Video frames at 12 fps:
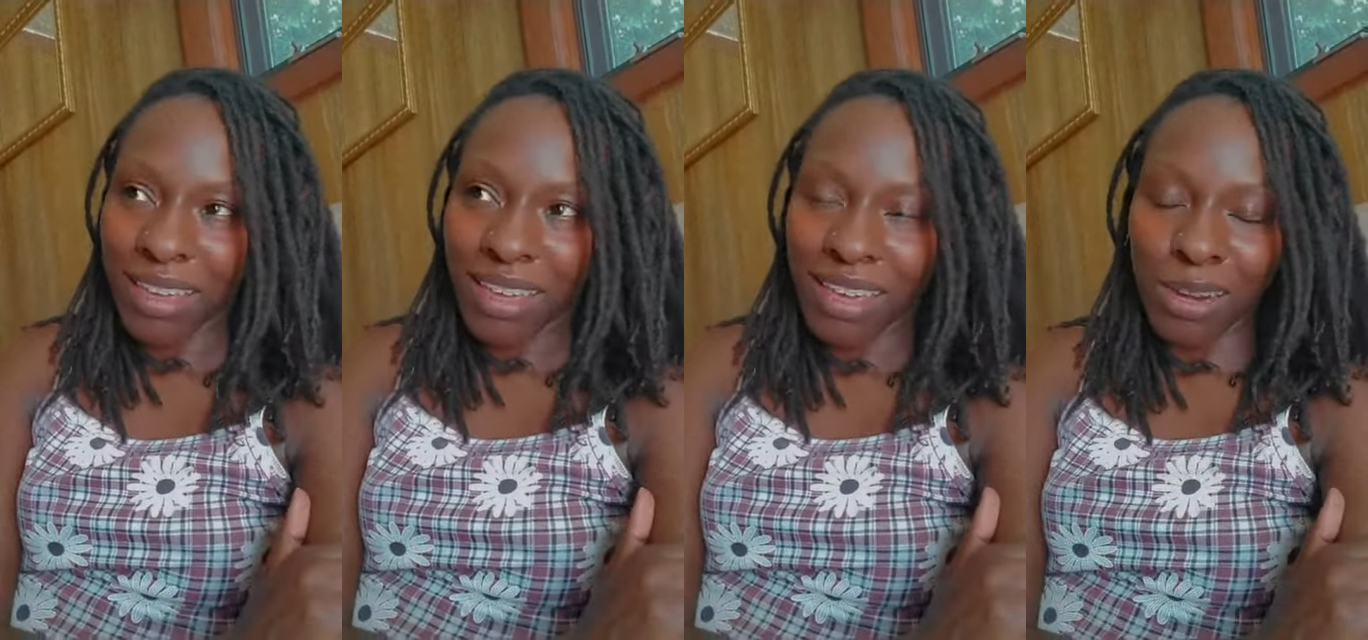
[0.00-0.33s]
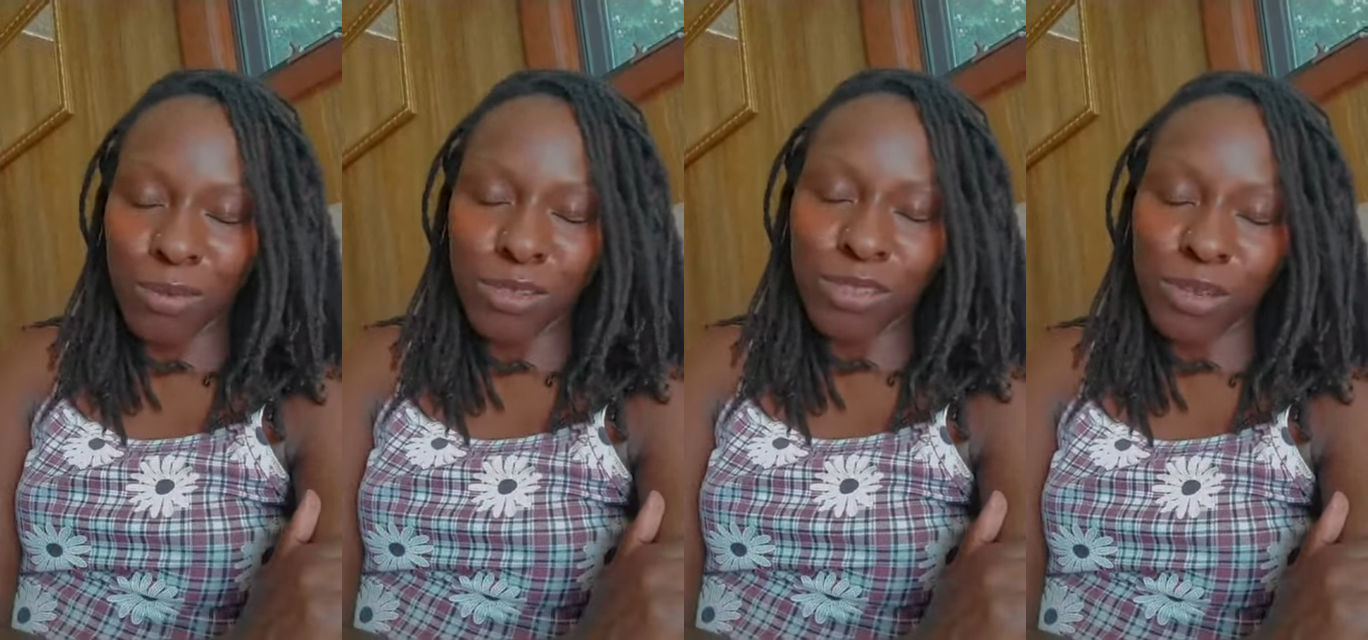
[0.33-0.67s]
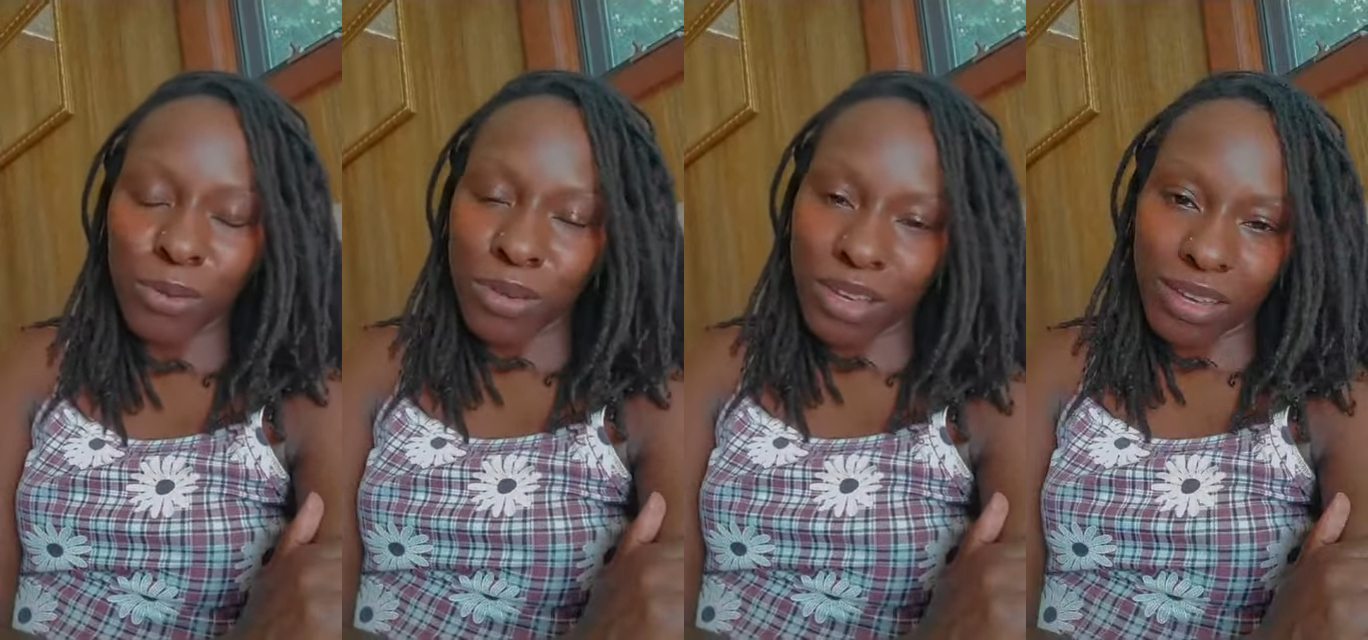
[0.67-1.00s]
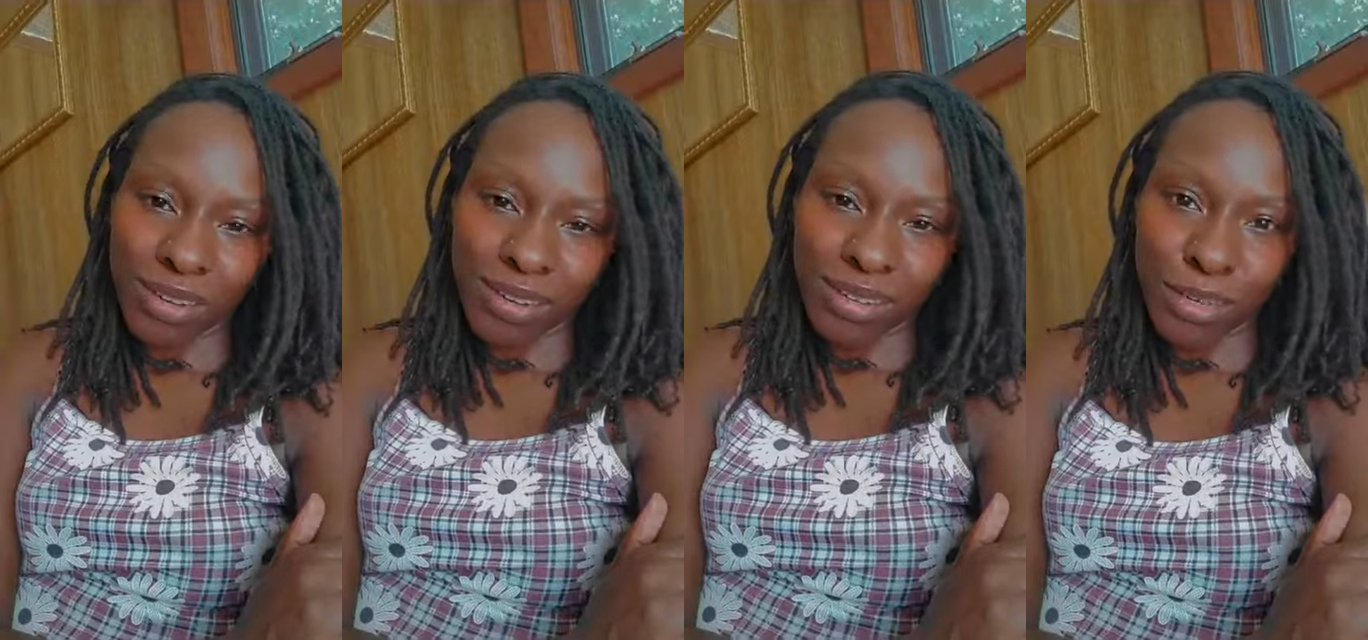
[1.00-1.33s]
And it was so
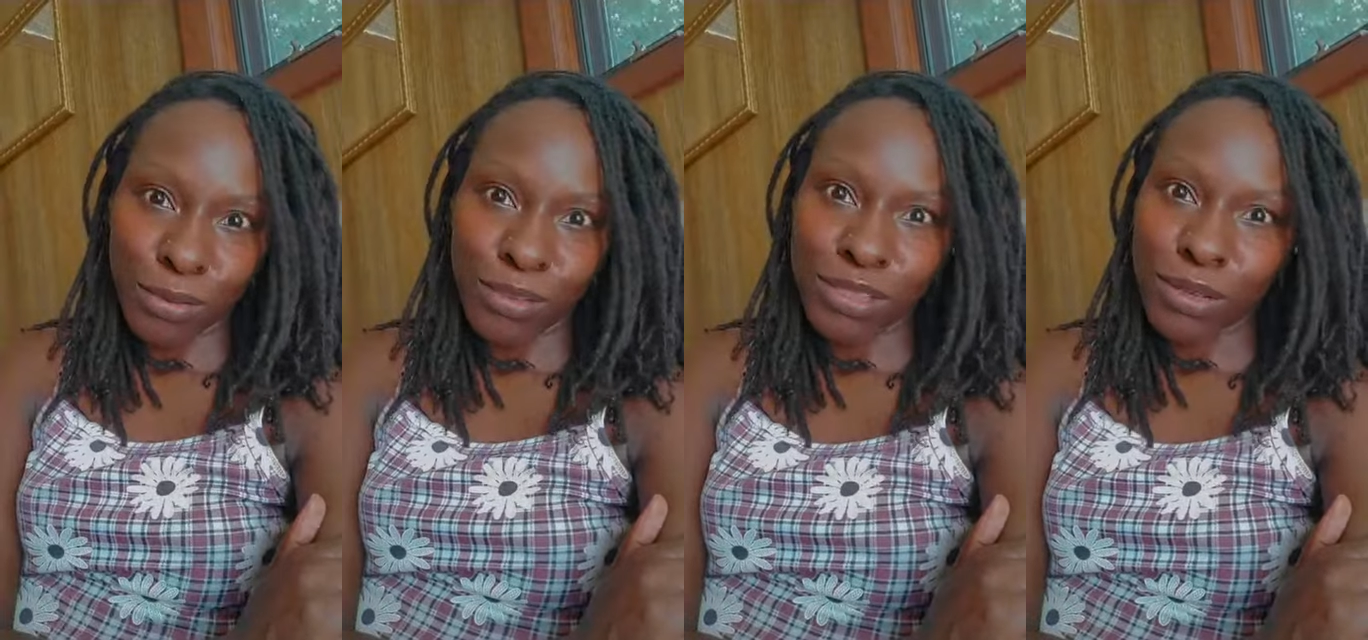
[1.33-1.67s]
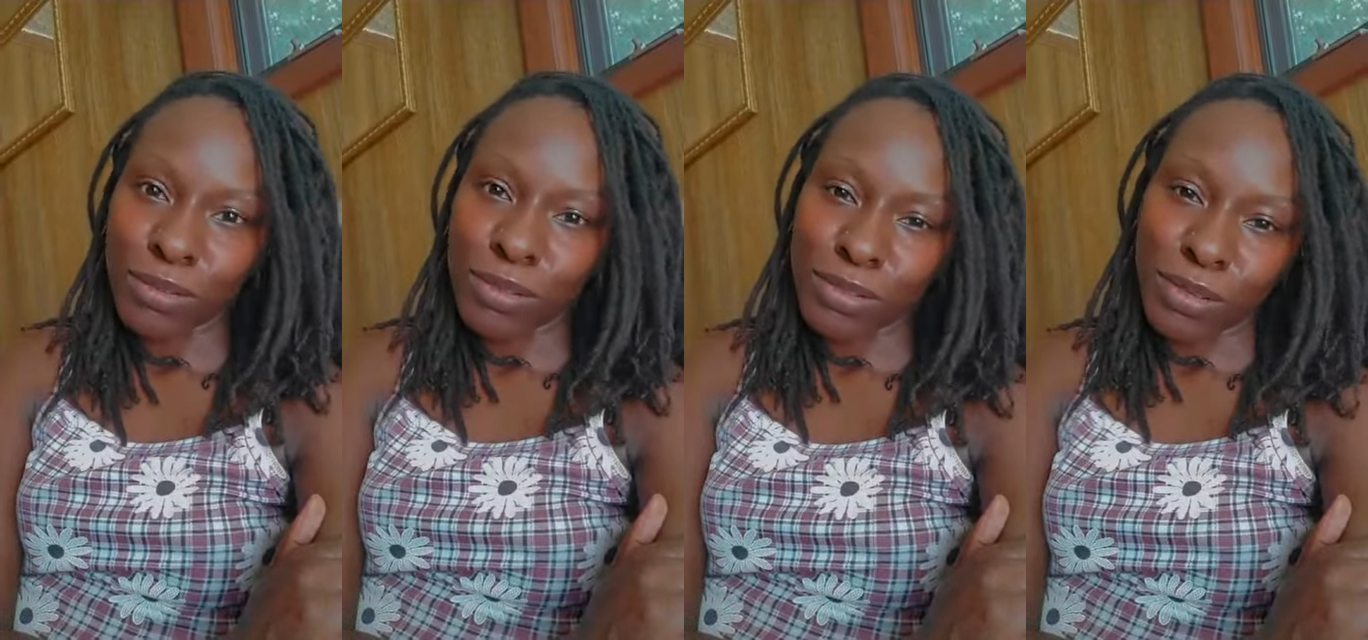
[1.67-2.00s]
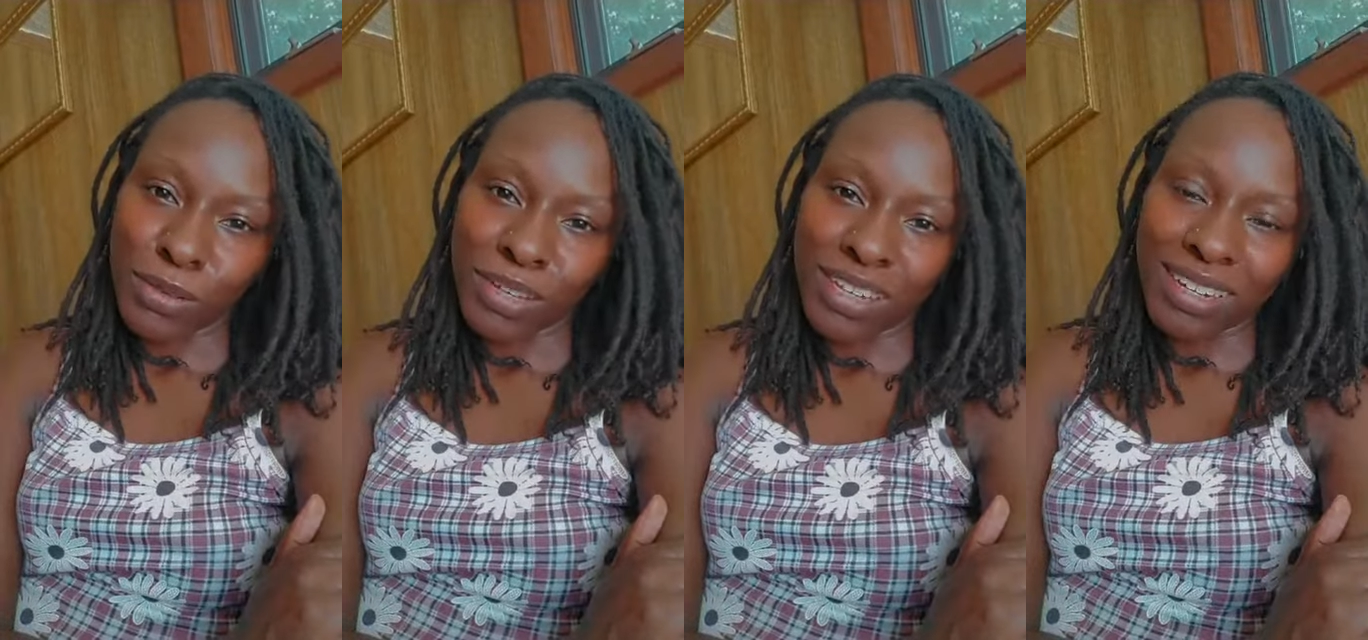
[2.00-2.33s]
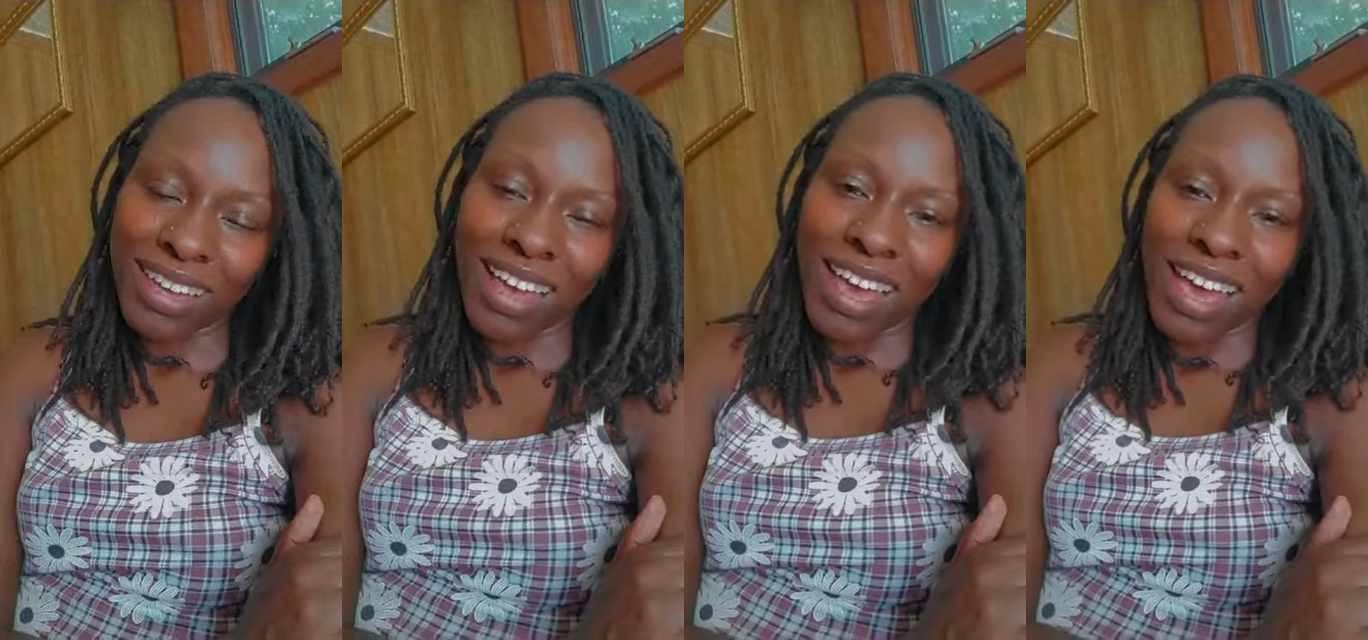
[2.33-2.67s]
good. It was so, so, so good.
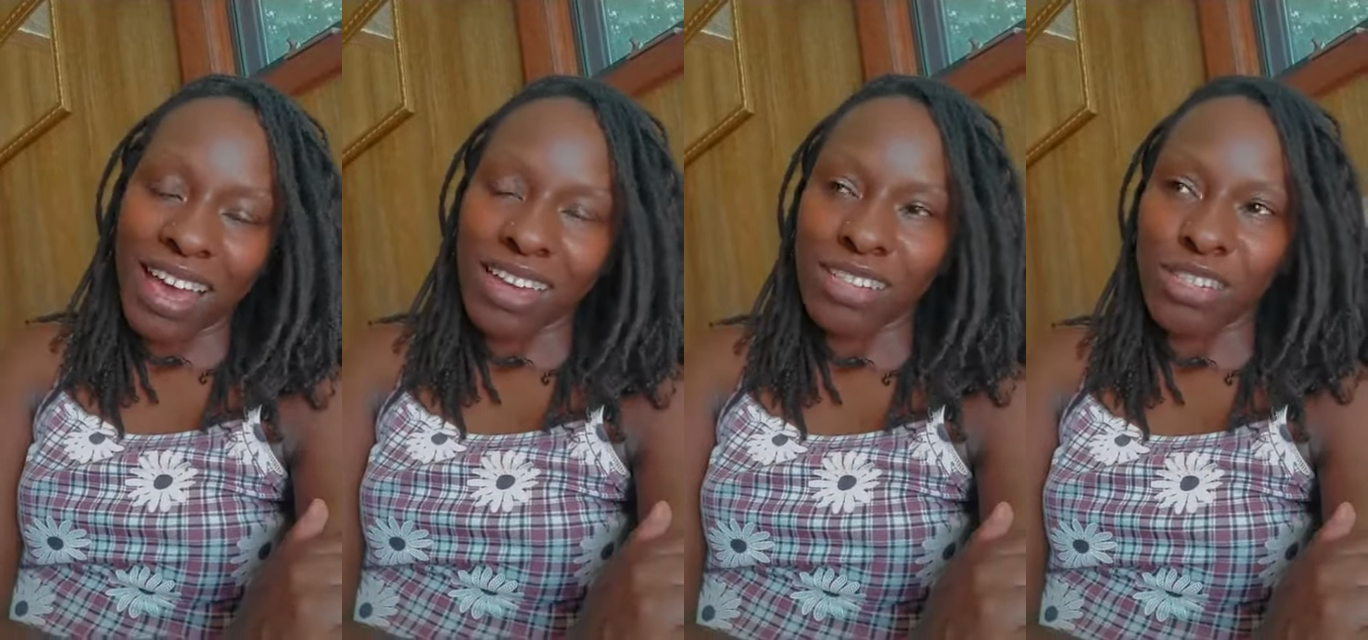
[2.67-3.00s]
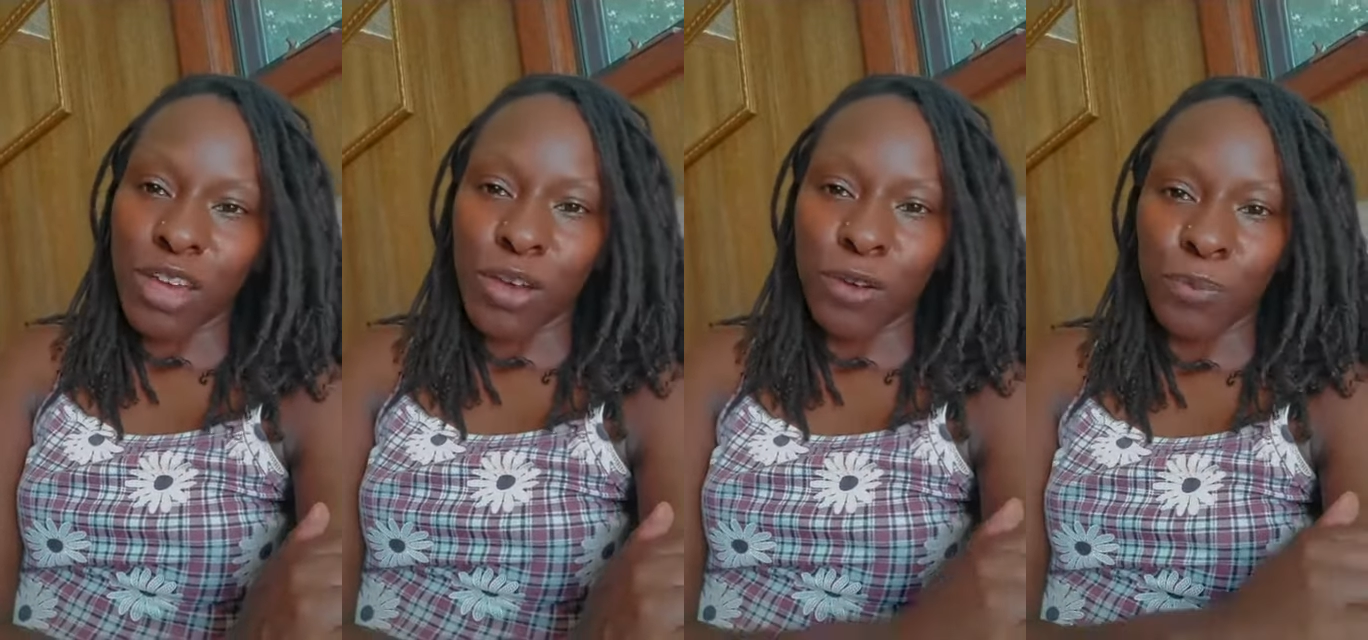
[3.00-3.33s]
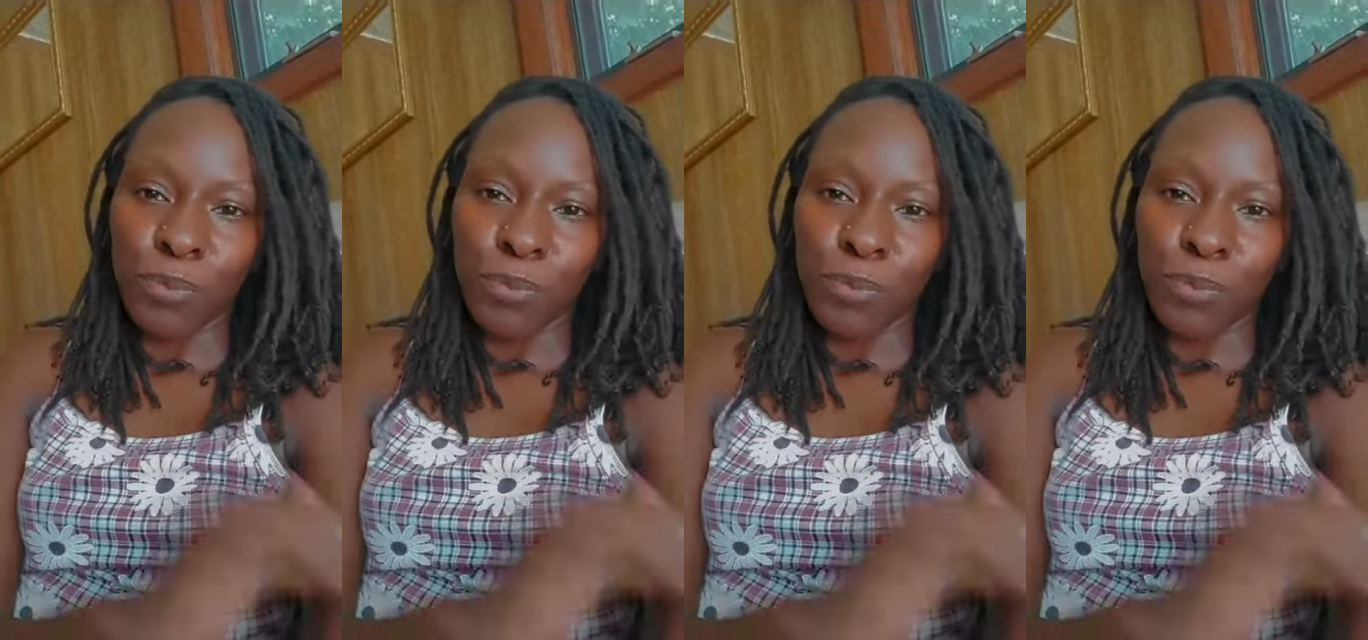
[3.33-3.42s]
And so